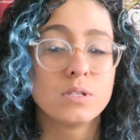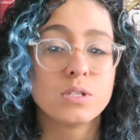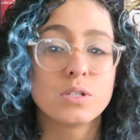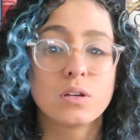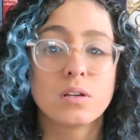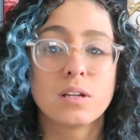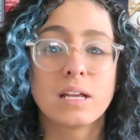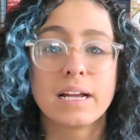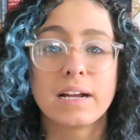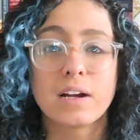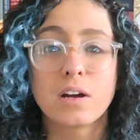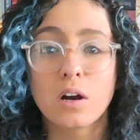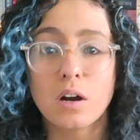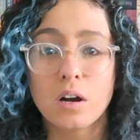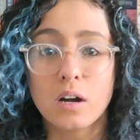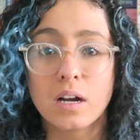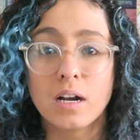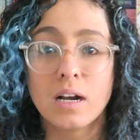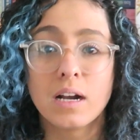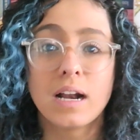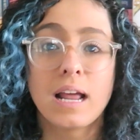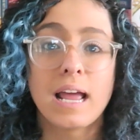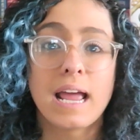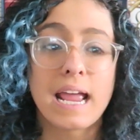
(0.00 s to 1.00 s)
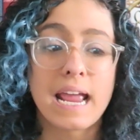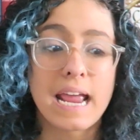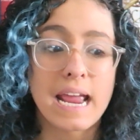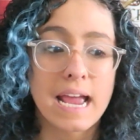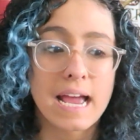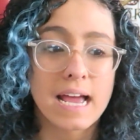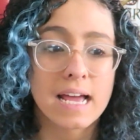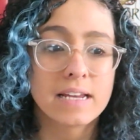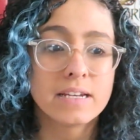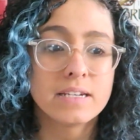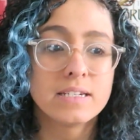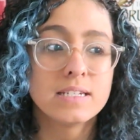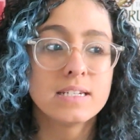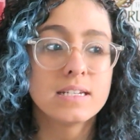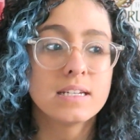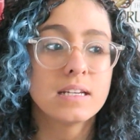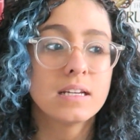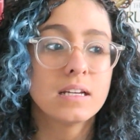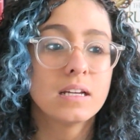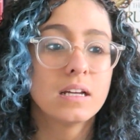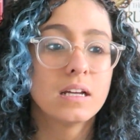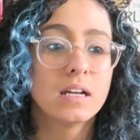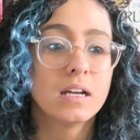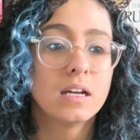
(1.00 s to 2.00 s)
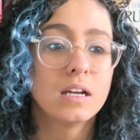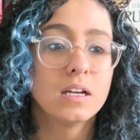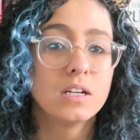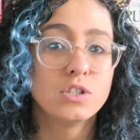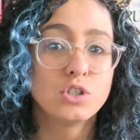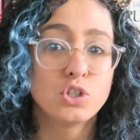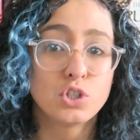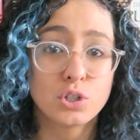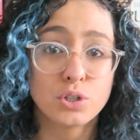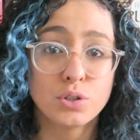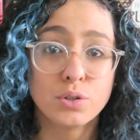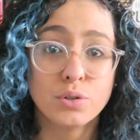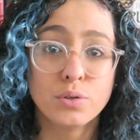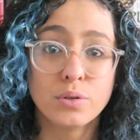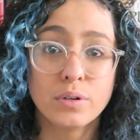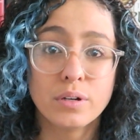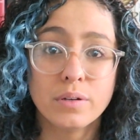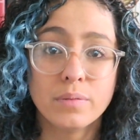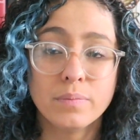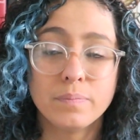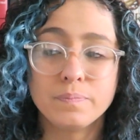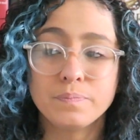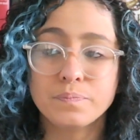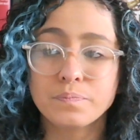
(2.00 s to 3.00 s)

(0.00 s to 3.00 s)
so like Cardan and Jude,